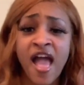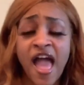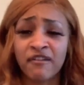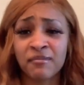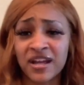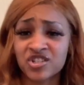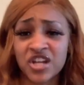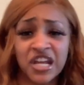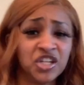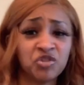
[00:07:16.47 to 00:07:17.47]
Everybody's
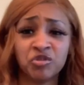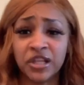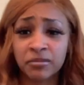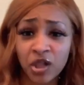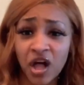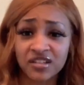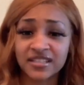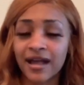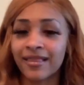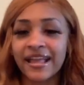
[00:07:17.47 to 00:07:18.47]
trying to do lip gloss.
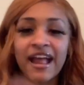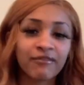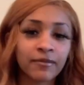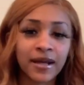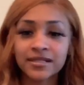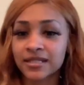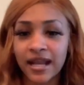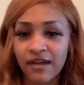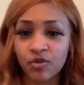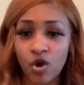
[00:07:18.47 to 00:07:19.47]
Now, like, everybody's going to
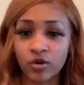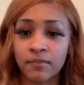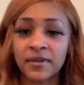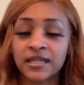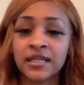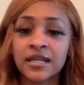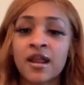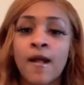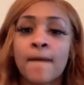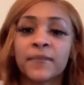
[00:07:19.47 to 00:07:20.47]
have their own opinion,
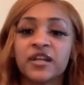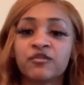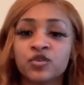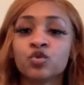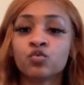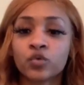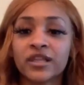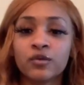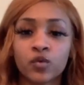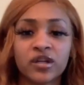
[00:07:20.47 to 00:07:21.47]
but if you really
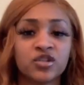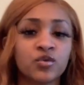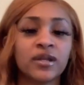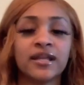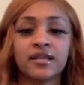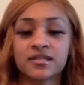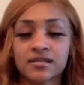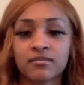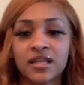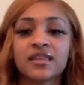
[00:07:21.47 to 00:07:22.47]
want to do it and it's
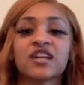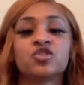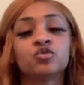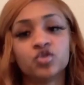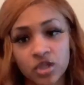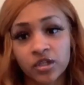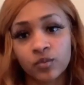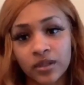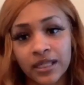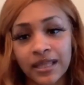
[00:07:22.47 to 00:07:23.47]
something that you
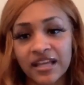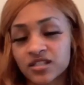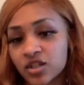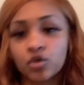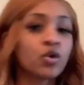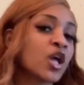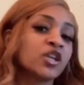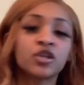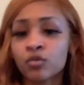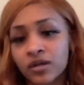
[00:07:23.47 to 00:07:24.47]
genuinely like to do,
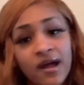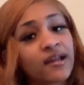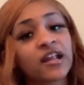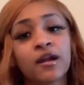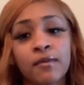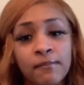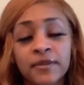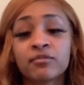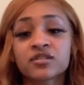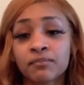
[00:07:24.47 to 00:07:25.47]
you will not care about
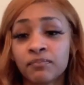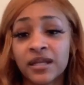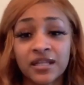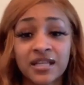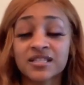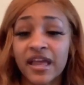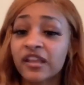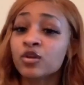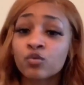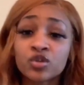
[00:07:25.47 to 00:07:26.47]
people's opinions, and
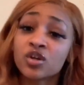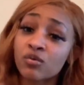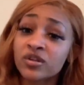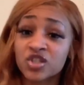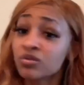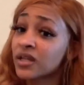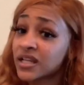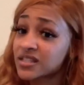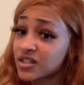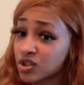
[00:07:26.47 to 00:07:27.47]
you will do what you need
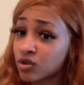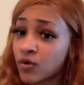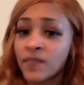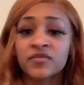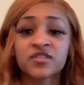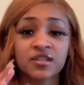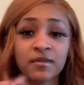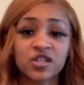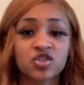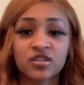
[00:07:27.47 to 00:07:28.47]
to do to
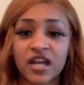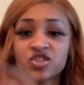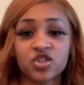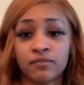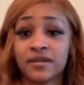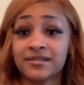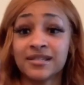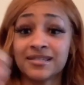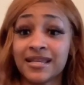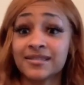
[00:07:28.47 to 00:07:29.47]
make sure that your
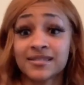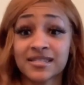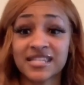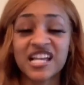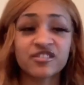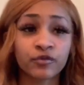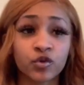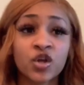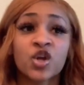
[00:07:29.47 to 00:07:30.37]
business is successful.